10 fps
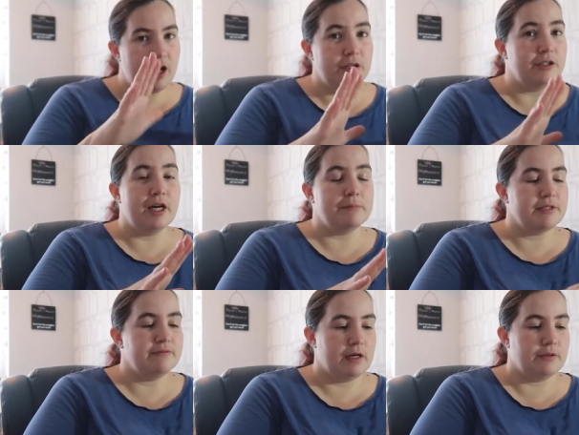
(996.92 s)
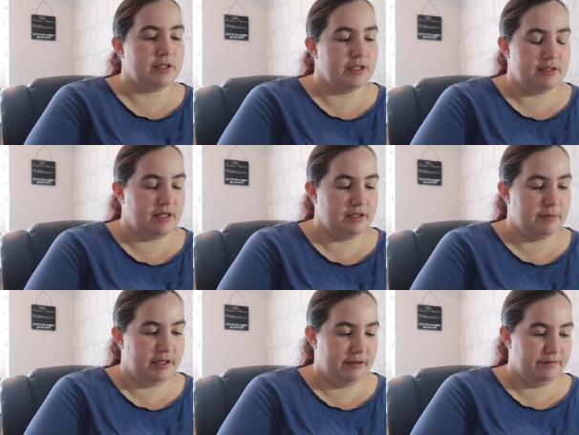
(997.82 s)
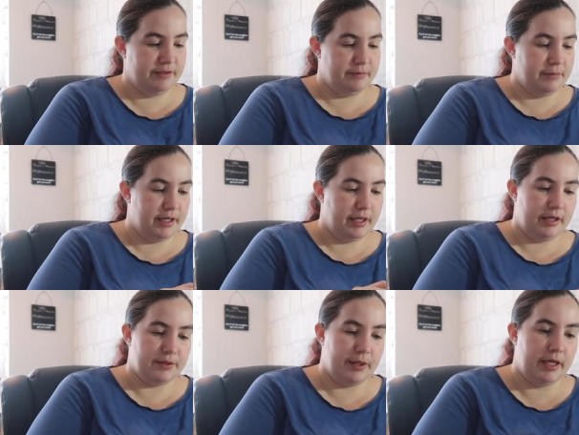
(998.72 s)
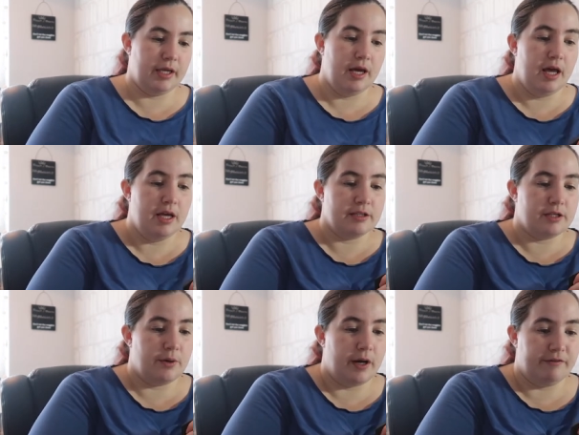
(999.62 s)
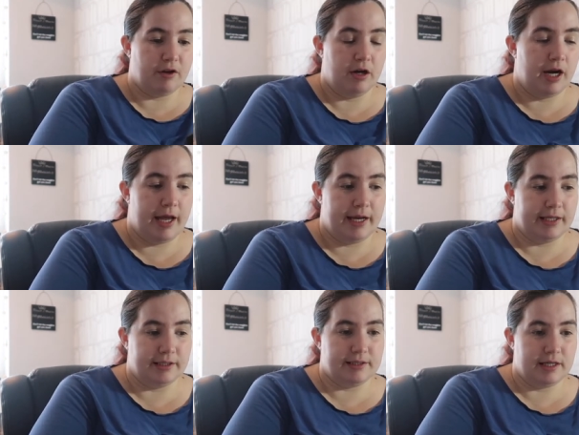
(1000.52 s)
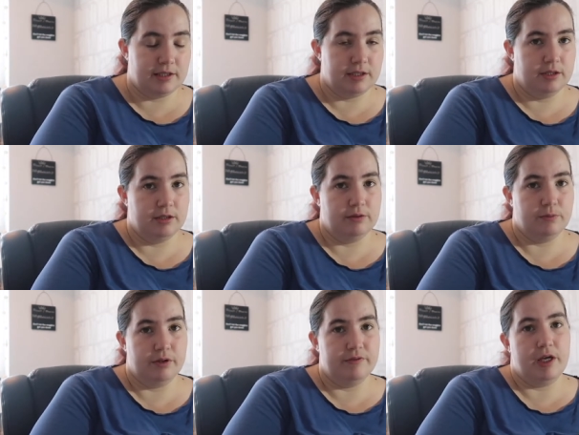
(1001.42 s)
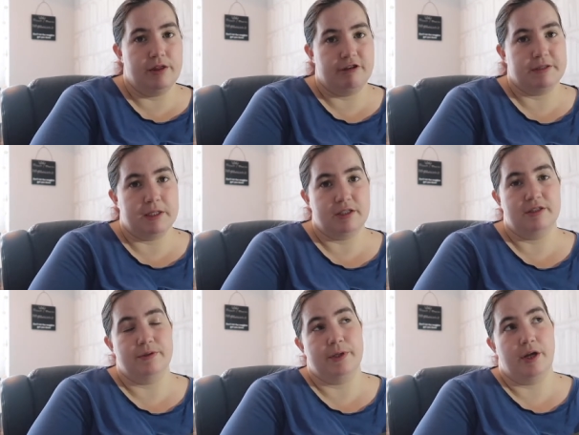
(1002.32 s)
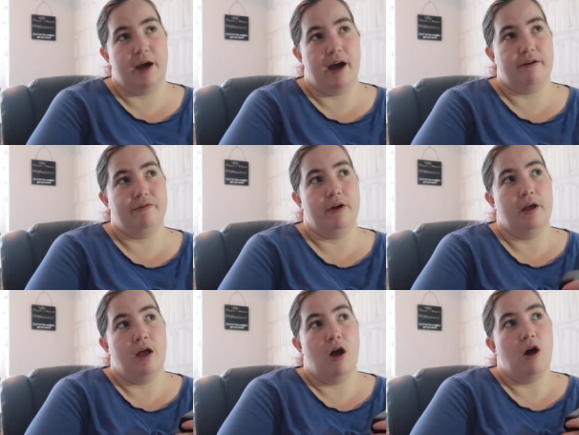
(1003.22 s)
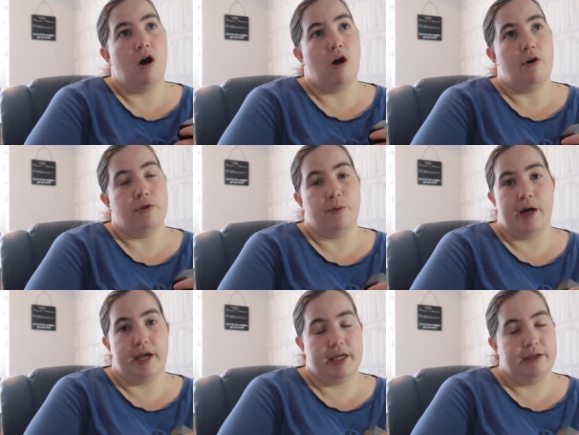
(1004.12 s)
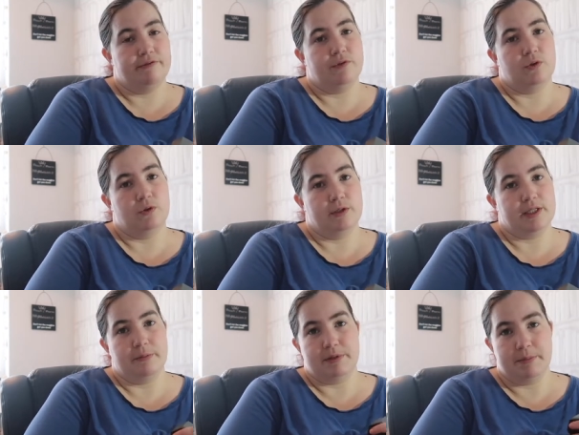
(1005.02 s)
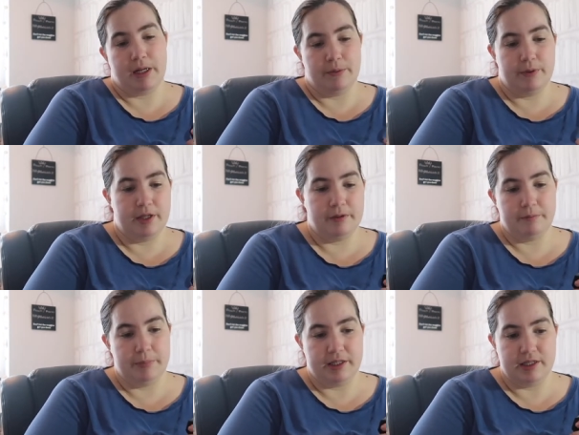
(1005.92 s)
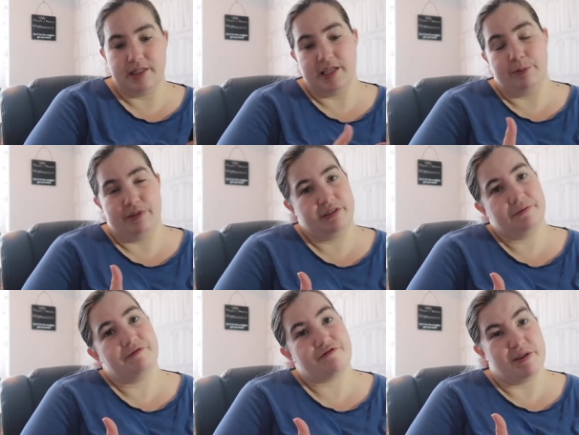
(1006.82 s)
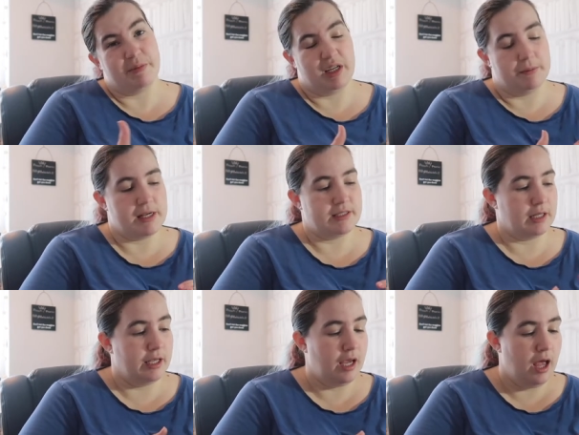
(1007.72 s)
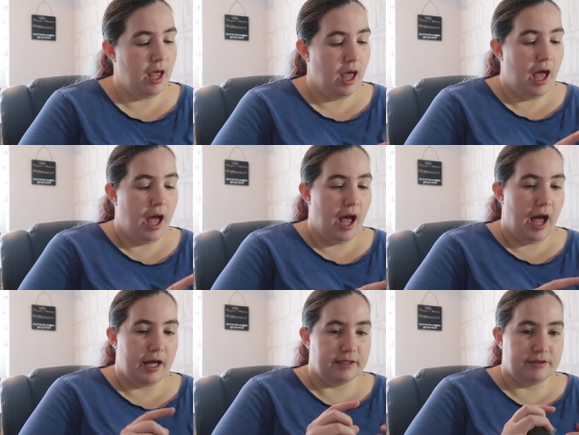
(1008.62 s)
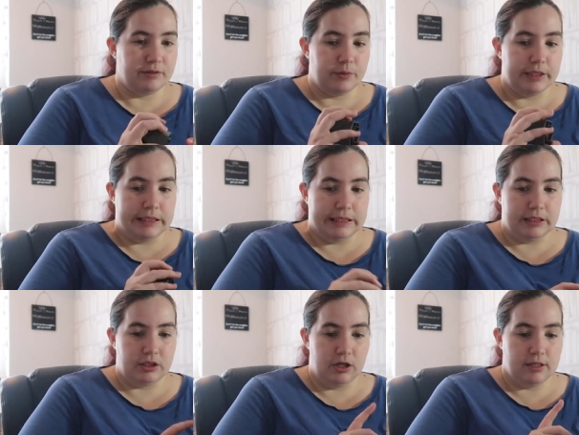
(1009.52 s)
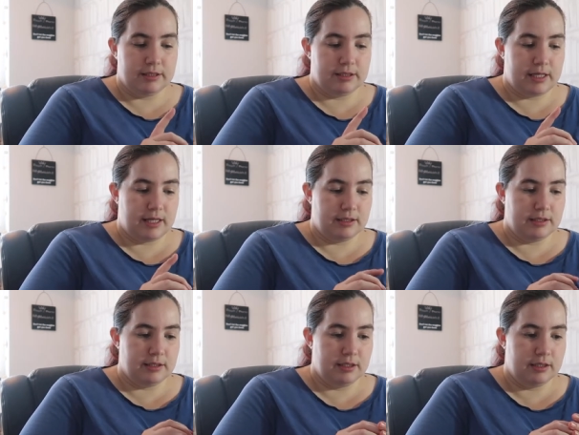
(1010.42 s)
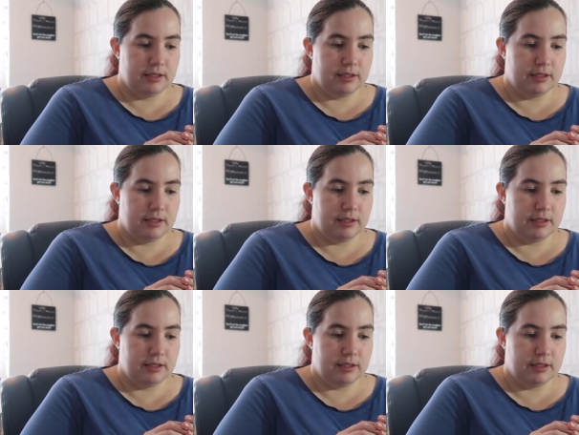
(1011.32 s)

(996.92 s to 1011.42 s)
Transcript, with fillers: I got an Amazon voucher sent to me for something this week. So I've got an extension, one of the other expansions that we don't have, on the way for James to play with because it was free money basically. And we got sent